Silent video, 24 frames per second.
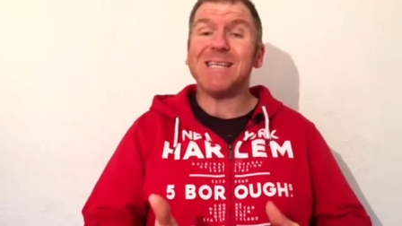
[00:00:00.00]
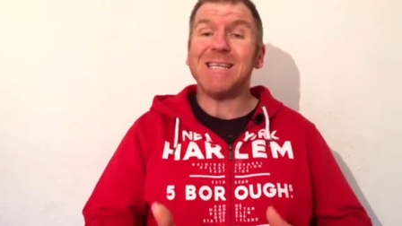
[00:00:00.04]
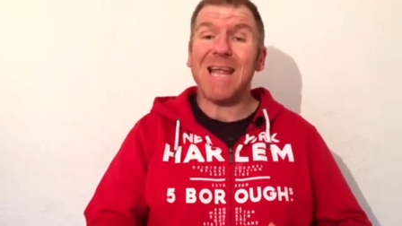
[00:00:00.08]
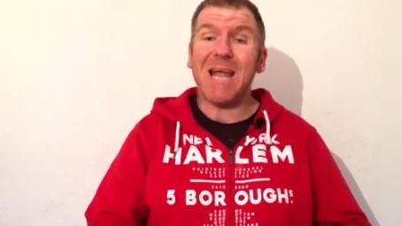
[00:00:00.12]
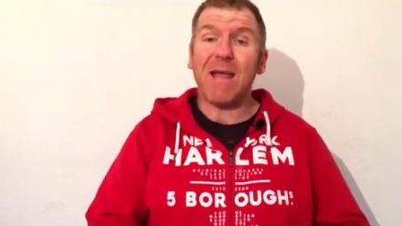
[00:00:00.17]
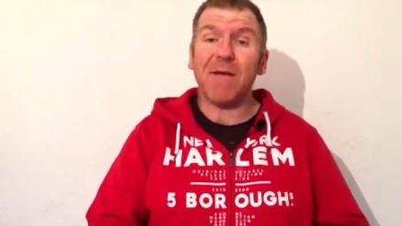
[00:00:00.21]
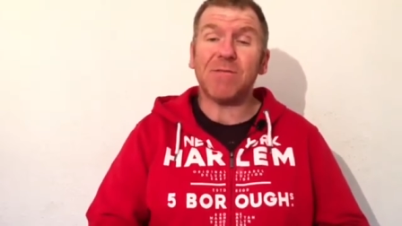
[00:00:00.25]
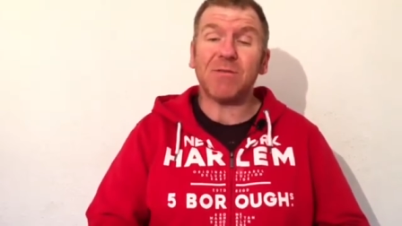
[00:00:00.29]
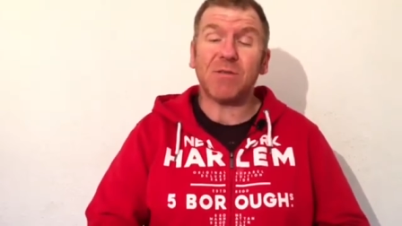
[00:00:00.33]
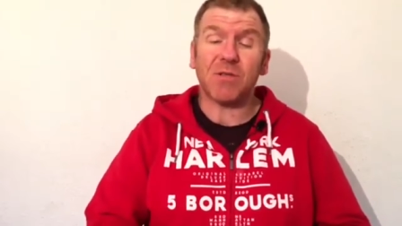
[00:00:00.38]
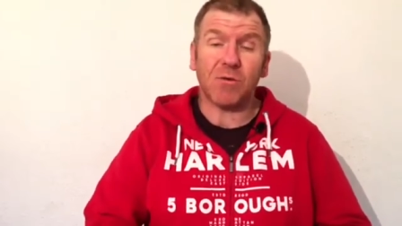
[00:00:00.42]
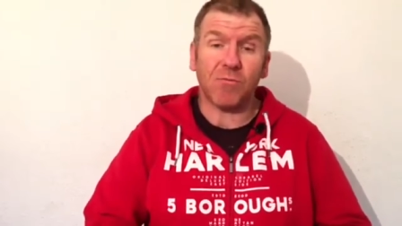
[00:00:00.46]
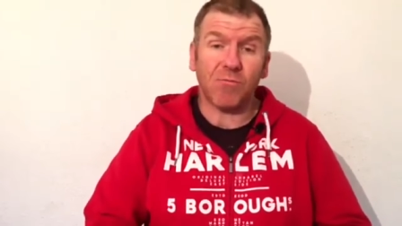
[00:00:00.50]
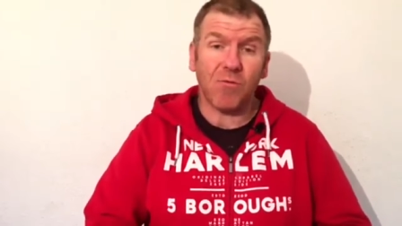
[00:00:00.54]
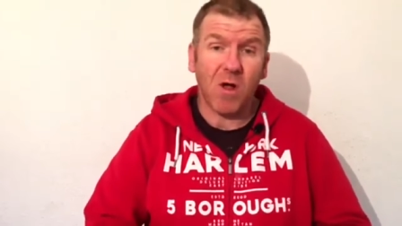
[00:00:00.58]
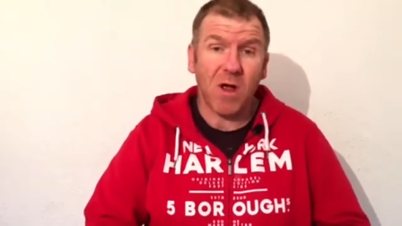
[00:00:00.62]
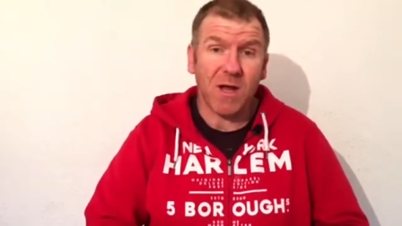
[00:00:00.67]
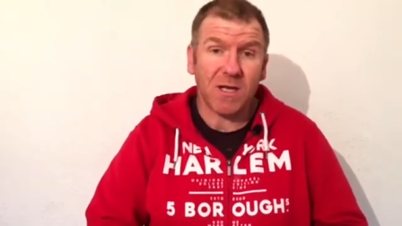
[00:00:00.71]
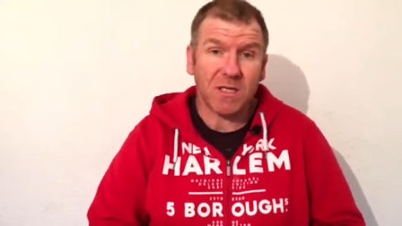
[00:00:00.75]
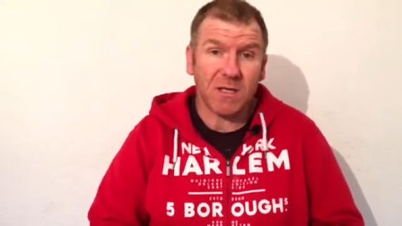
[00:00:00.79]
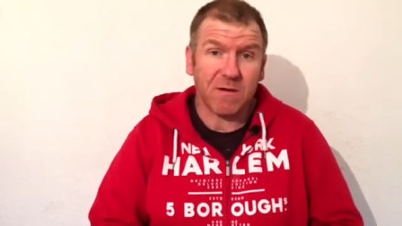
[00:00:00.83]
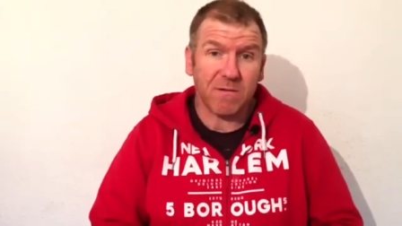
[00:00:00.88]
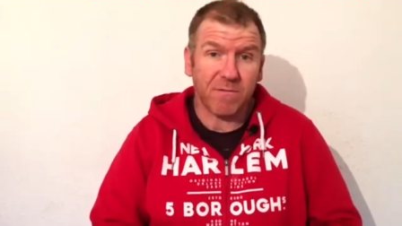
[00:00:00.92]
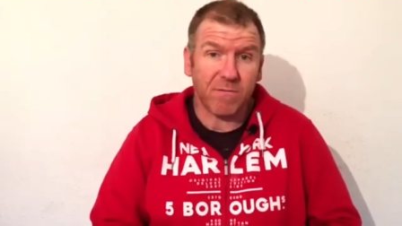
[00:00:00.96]
deaths
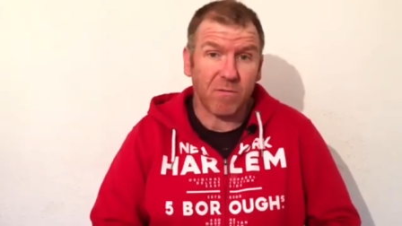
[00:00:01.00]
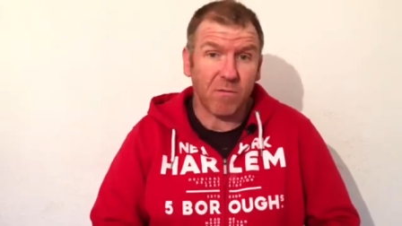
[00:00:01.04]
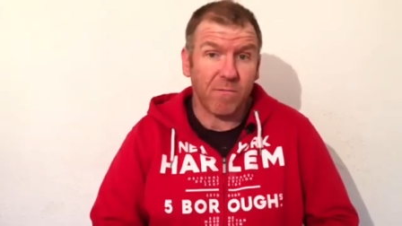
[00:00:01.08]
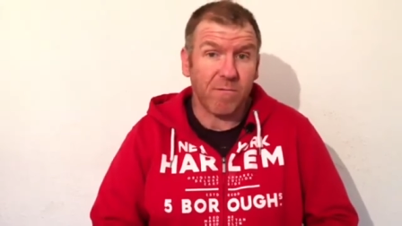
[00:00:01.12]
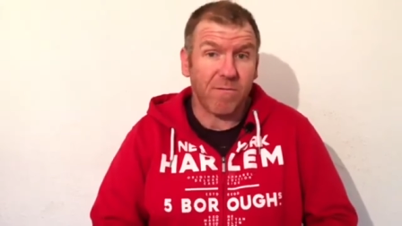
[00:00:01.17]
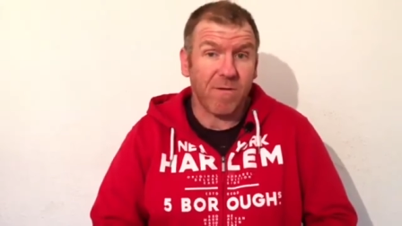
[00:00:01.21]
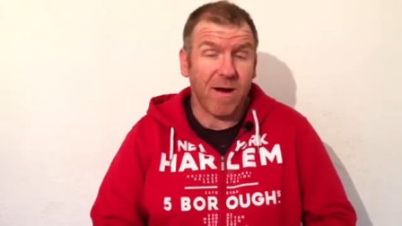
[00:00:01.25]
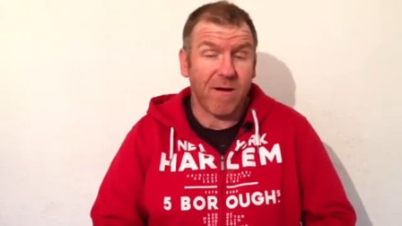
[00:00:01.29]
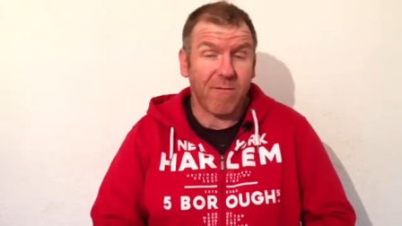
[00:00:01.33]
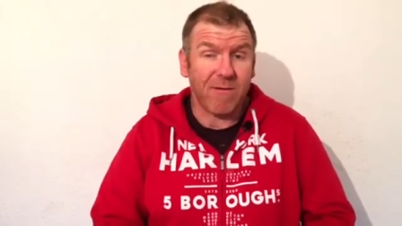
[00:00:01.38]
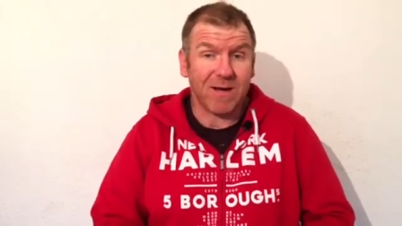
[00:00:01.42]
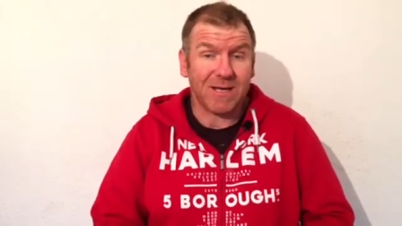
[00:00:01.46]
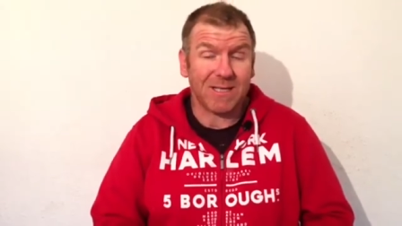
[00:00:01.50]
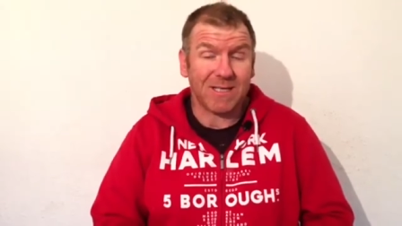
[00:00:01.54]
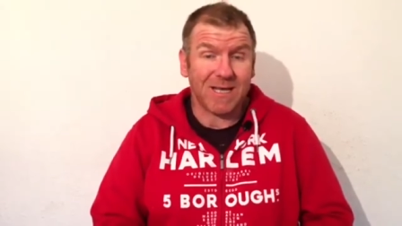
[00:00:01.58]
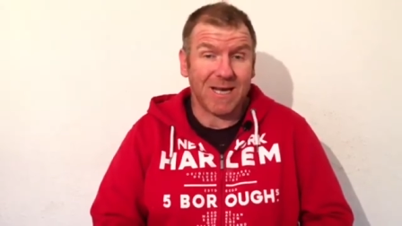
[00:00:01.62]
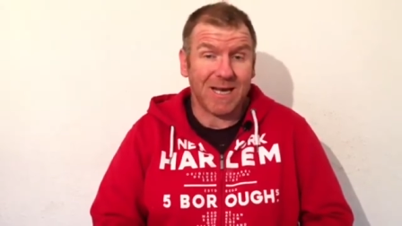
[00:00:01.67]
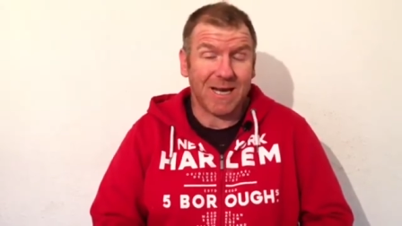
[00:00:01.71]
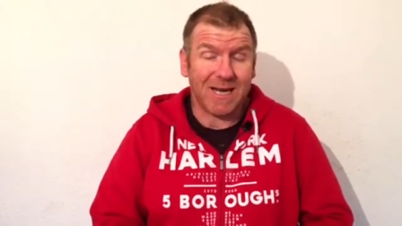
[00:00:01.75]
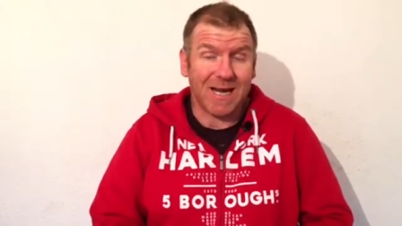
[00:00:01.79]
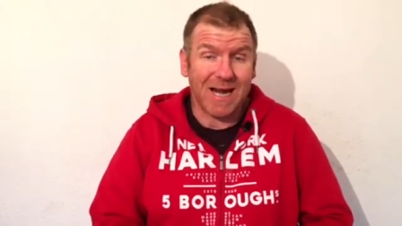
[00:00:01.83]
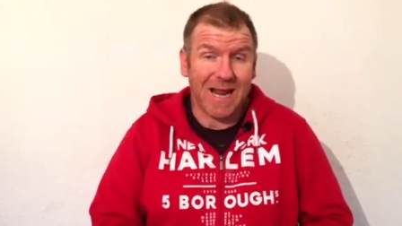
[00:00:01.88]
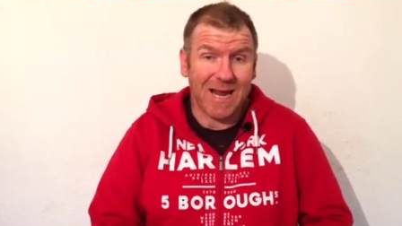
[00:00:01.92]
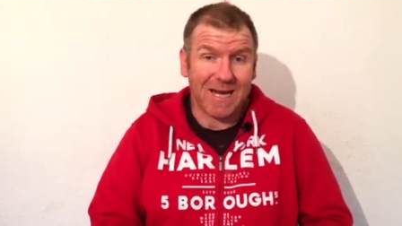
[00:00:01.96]
arising through various
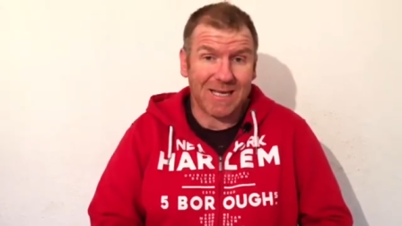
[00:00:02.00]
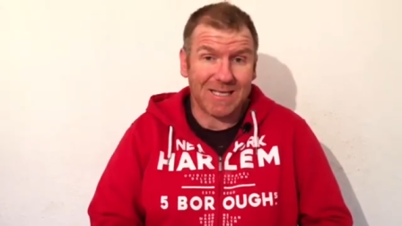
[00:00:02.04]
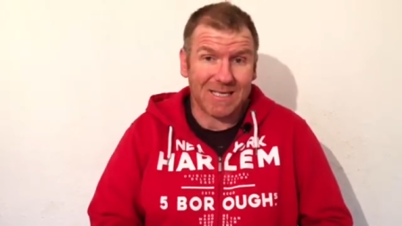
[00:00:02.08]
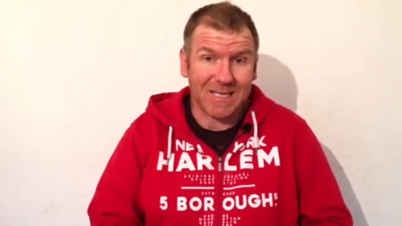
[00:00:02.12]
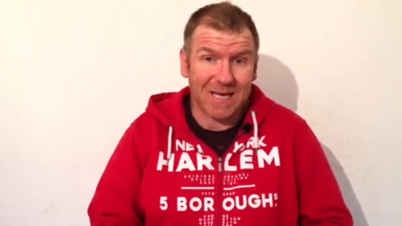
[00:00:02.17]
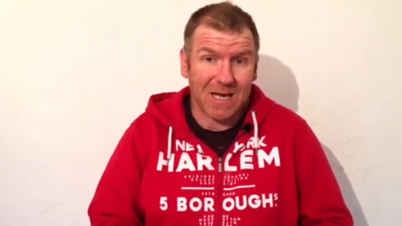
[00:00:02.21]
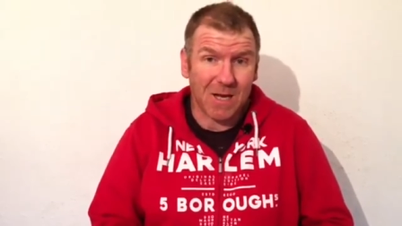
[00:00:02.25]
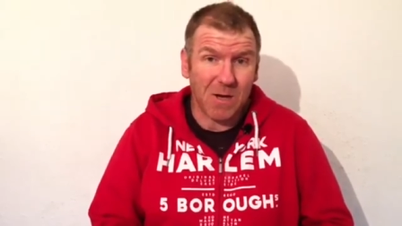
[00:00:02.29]
neglects